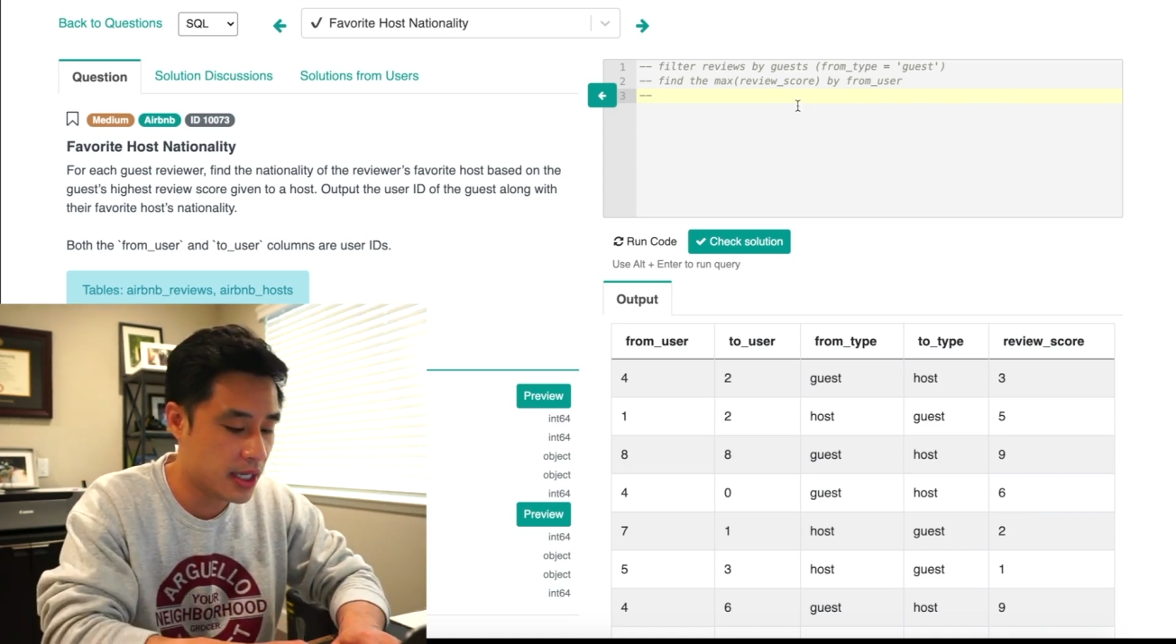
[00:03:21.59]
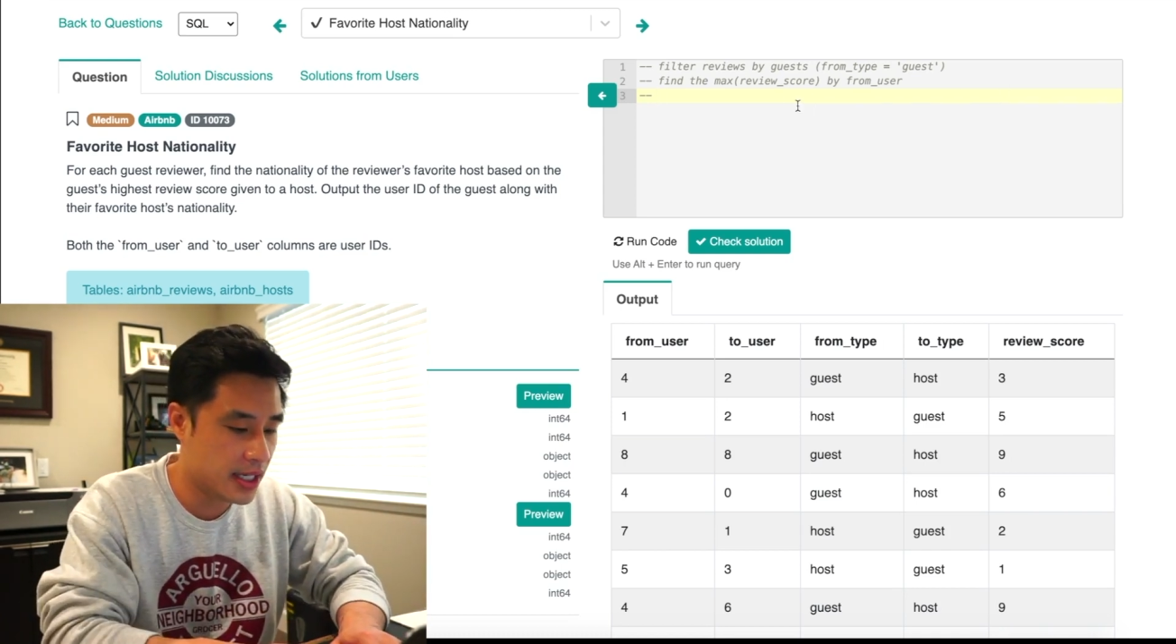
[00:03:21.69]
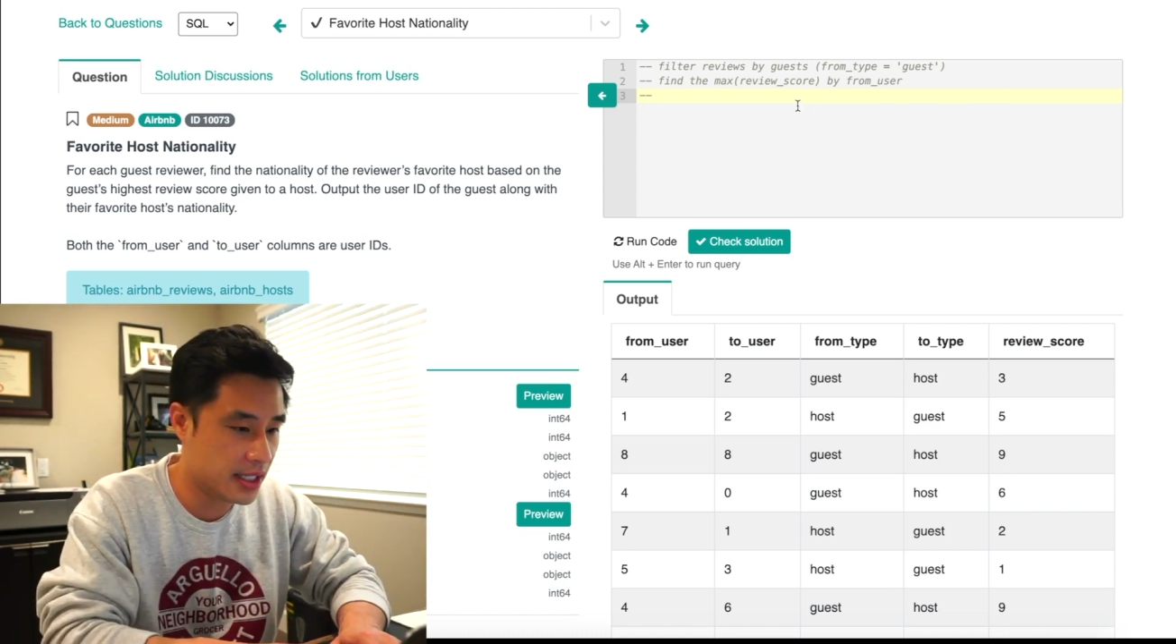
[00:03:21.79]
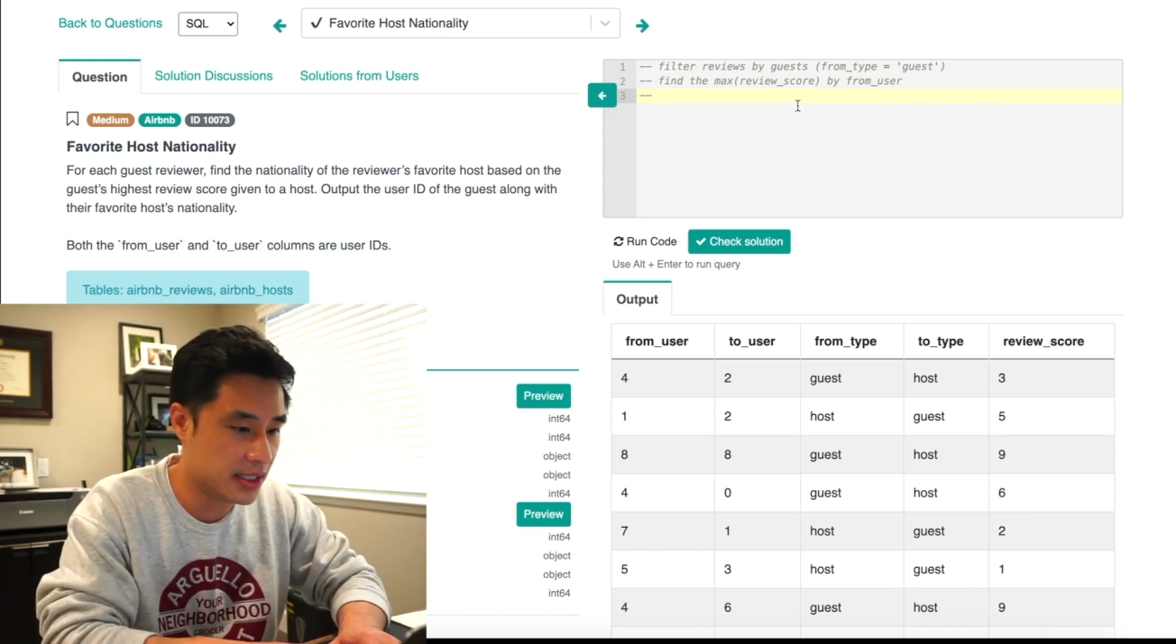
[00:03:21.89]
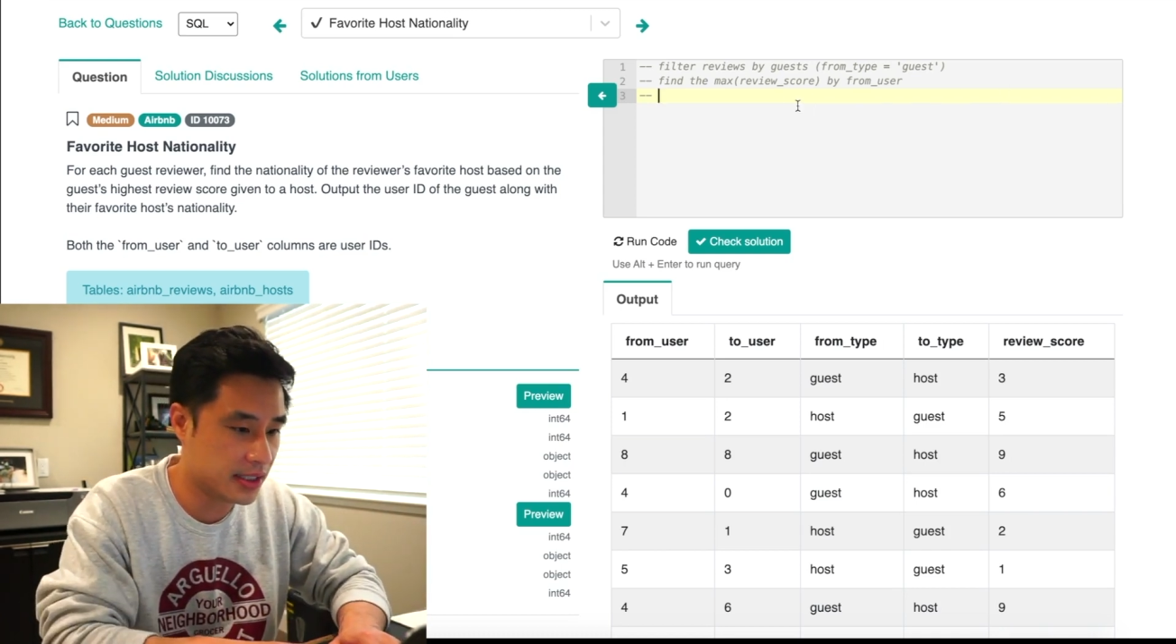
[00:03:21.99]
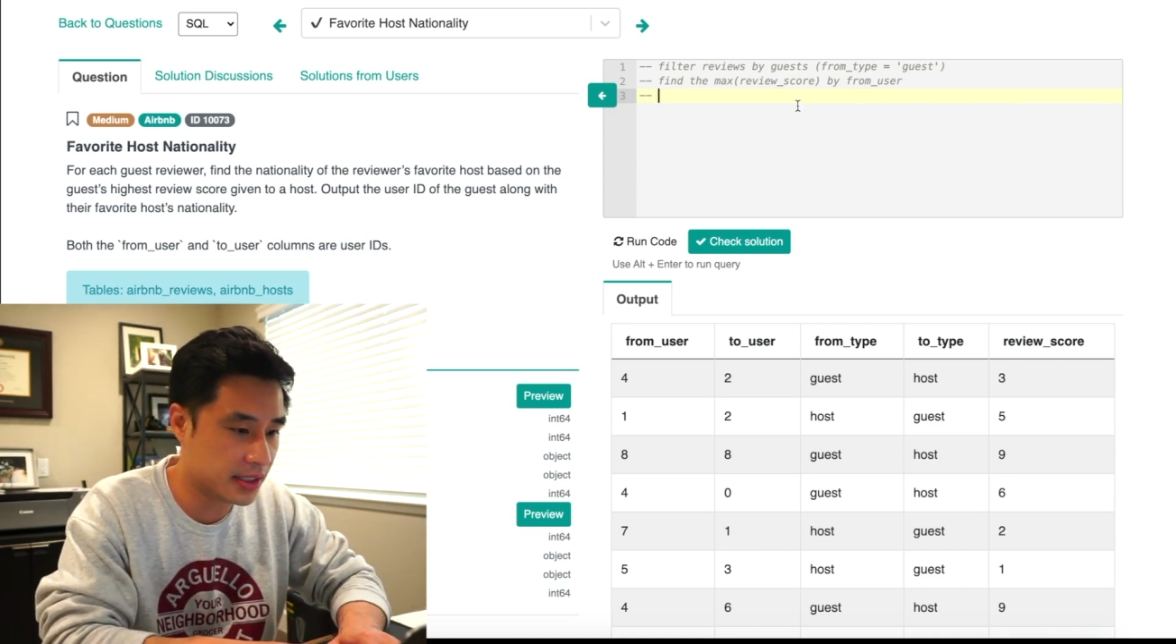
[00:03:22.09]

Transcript: is